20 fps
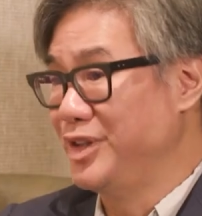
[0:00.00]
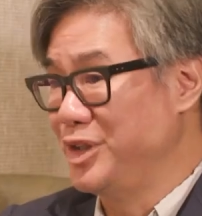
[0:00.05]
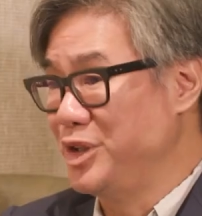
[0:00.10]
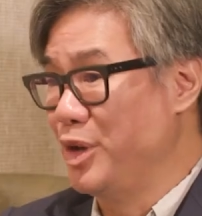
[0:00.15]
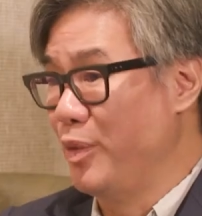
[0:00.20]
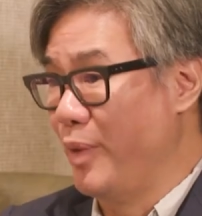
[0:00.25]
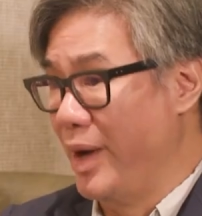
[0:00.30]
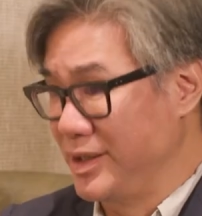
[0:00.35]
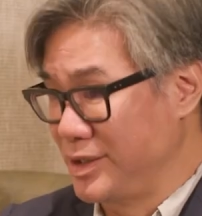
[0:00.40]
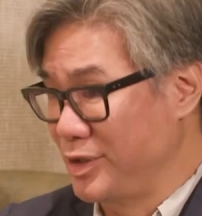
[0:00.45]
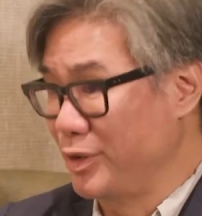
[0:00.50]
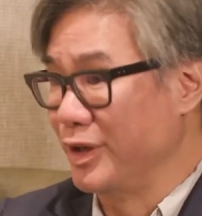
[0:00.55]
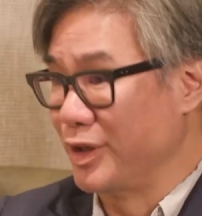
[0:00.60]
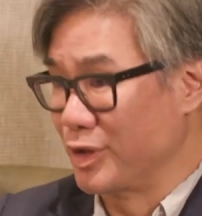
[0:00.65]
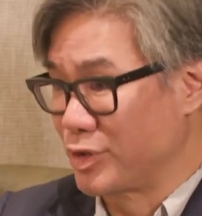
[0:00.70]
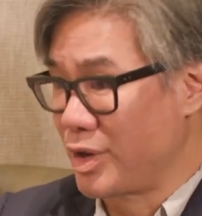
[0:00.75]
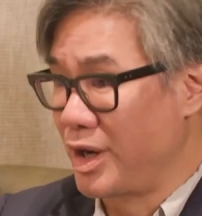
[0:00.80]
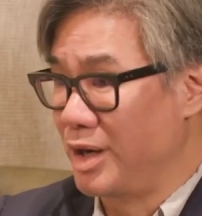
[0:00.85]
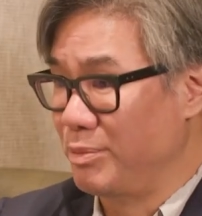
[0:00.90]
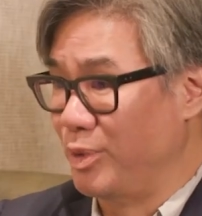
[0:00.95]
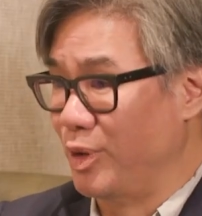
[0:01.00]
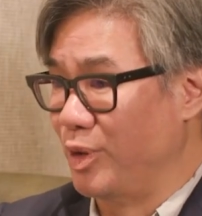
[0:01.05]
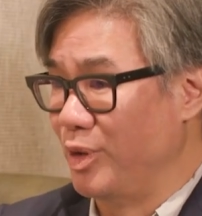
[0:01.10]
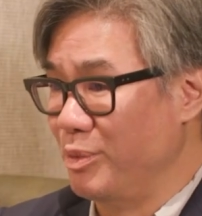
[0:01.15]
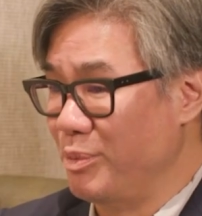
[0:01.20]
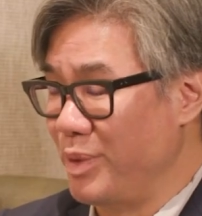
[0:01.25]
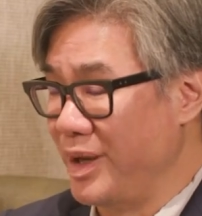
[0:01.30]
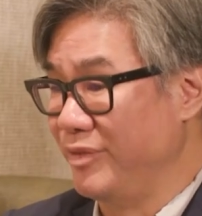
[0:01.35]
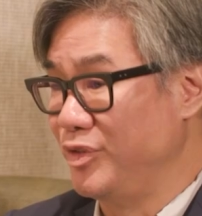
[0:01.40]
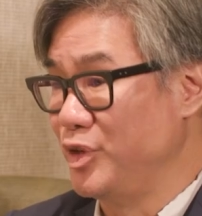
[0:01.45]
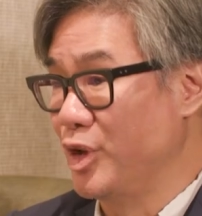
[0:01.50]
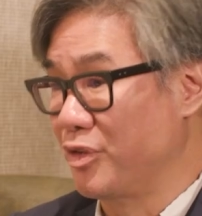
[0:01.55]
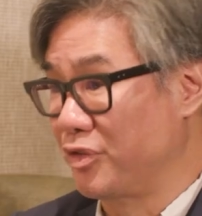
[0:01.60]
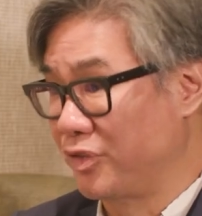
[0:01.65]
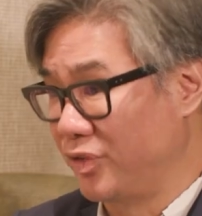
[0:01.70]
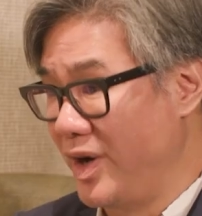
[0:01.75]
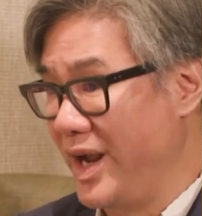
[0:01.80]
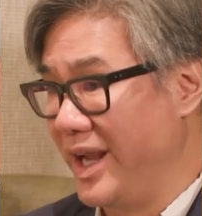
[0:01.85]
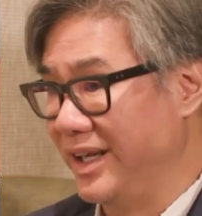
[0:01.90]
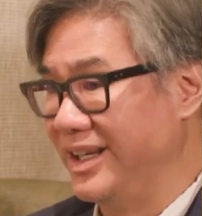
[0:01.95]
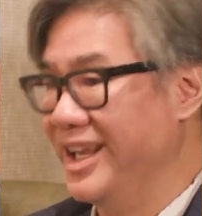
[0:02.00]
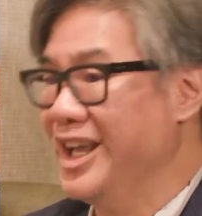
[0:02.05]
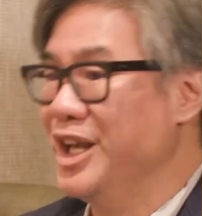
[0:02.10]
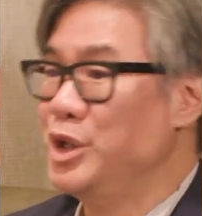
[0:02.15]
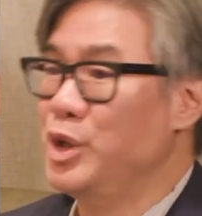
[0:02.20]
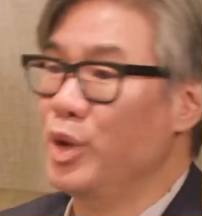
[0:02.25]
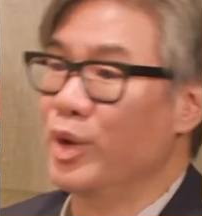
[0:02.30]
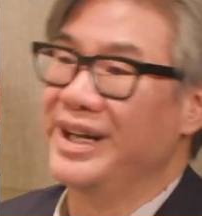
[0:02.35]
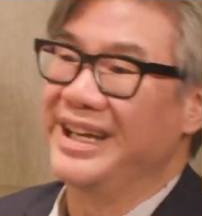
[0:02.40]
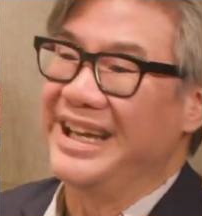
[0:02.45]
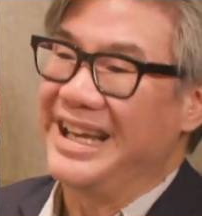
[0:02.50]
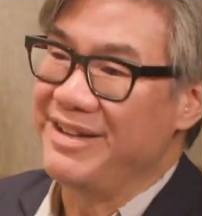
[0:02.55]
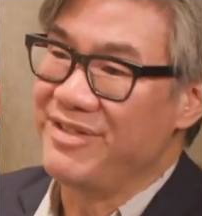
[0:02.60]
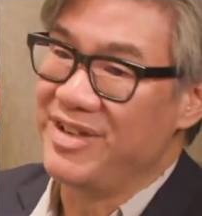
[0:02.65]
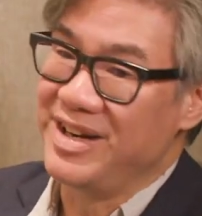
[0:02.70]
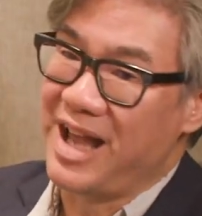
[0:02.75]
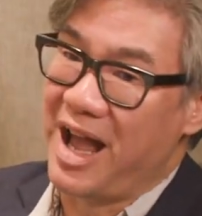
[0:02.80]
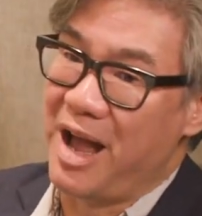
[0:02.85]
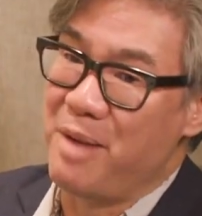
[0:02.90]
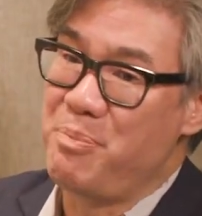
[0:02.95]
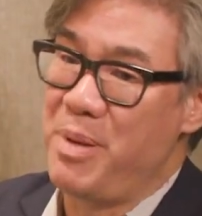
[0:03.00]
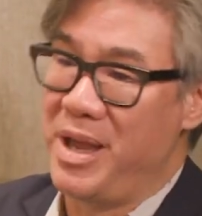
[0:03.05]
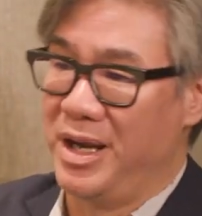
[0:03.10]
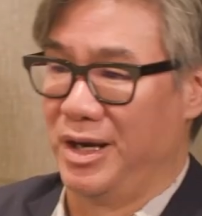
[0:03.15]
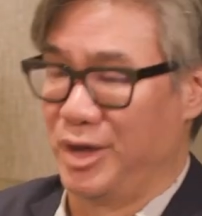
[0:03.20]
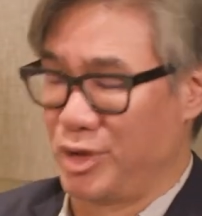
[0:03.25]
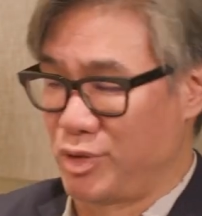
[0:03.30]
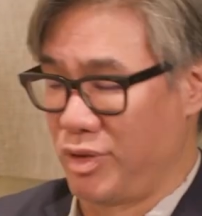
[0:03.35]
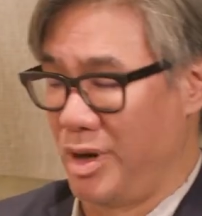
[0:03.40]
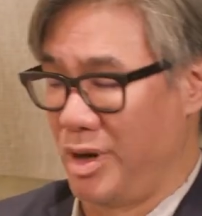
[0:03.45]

of the U.S., you're in trouble. But if you're a friend, you're even a bigger